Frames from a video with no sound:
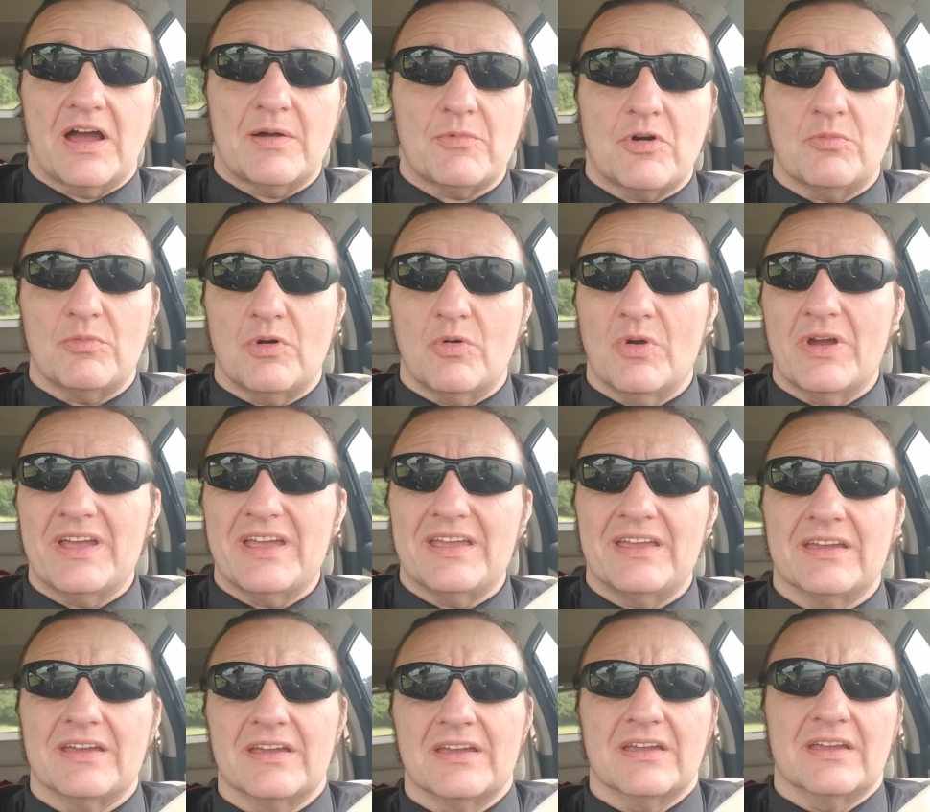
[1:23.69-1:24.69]
I'm on my way
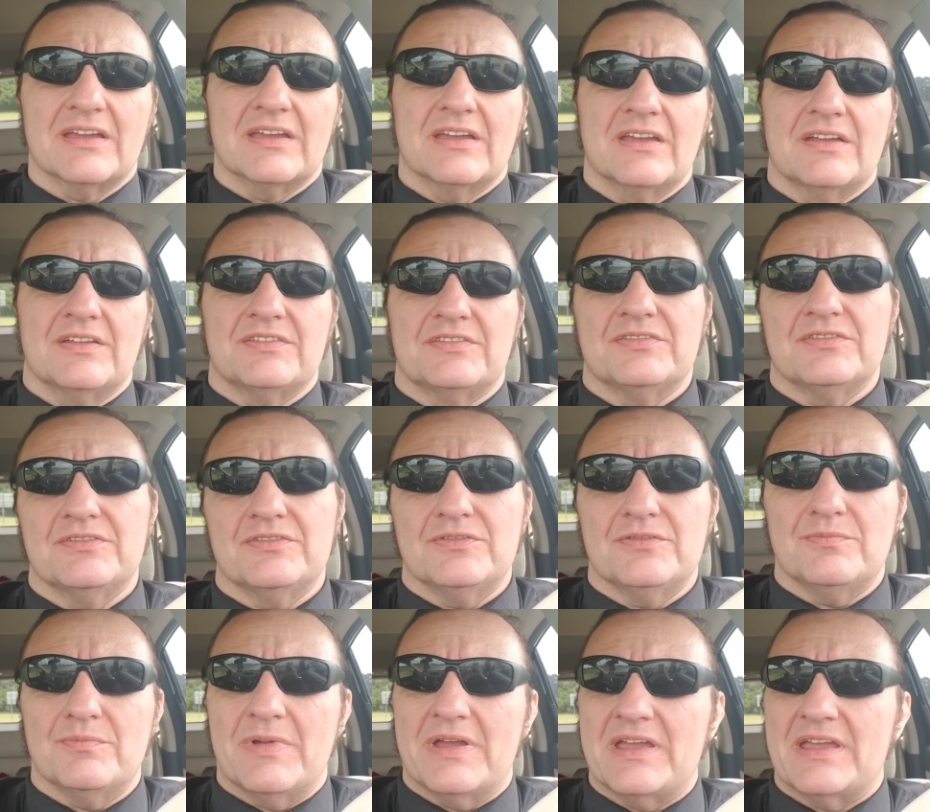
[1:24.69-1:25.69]
to
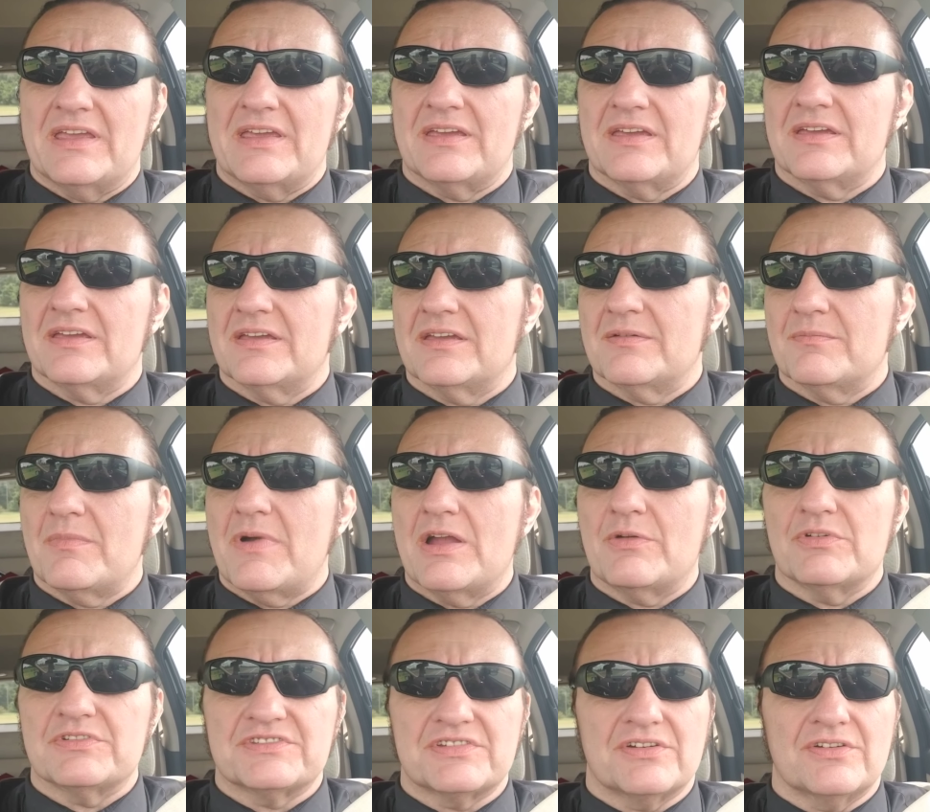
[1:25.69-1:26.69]
make my
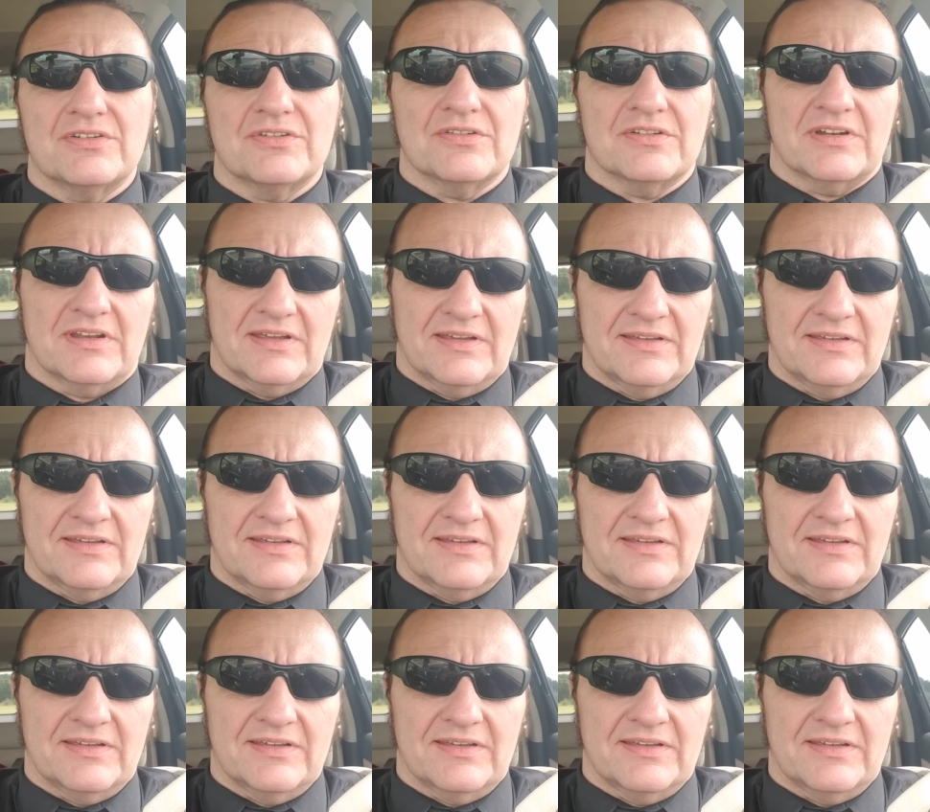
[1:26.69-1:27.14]
return